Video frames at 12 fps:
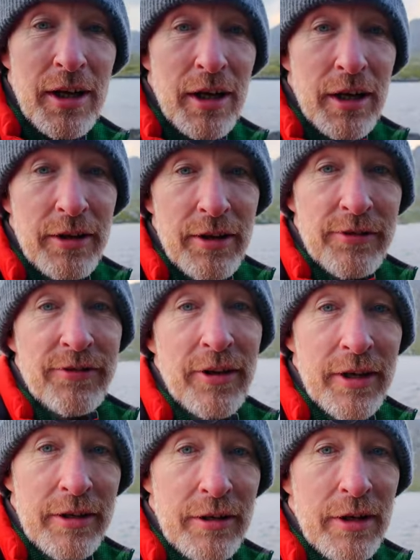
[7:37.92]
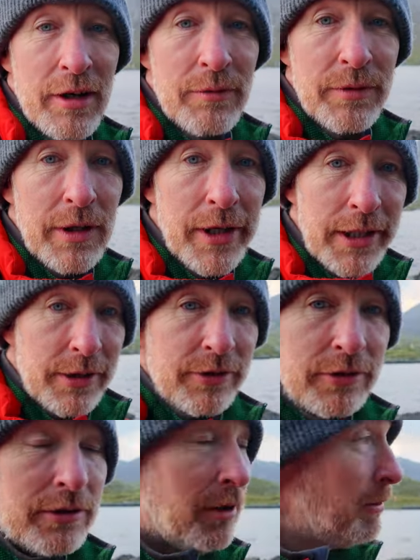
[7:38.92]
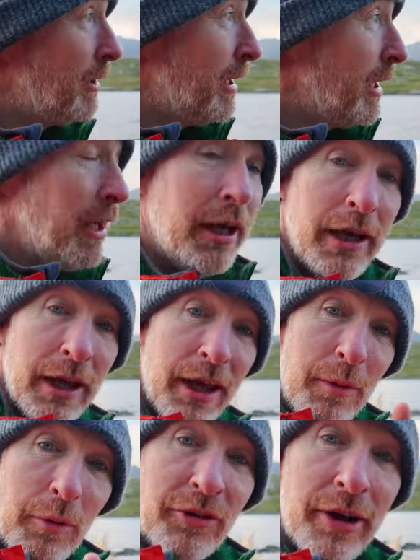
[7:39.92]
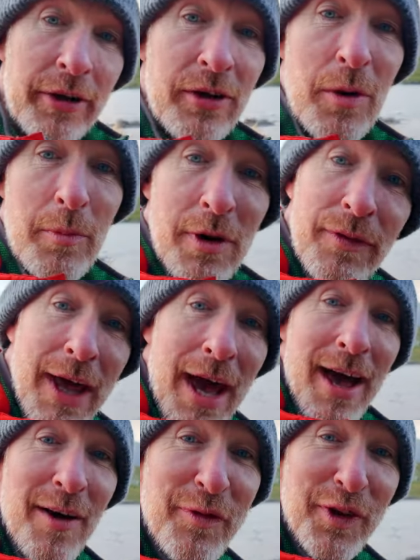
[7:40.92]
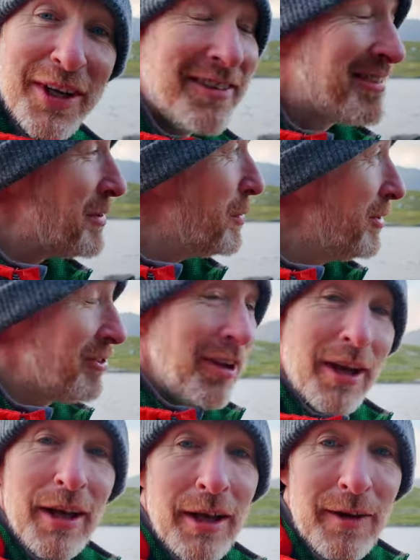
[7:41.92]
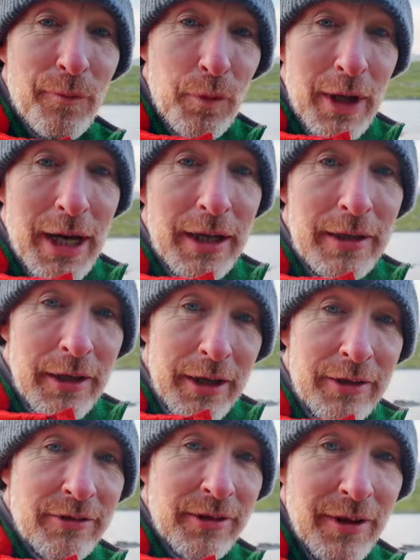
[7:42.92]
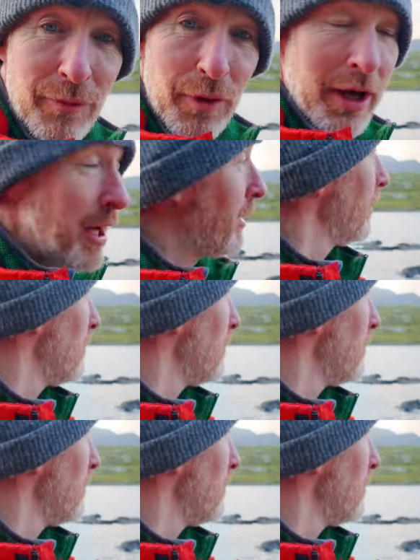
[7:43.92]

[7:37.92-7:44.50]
on this side of the island. Now, it was on a number of caveats. It was if we had light, if we had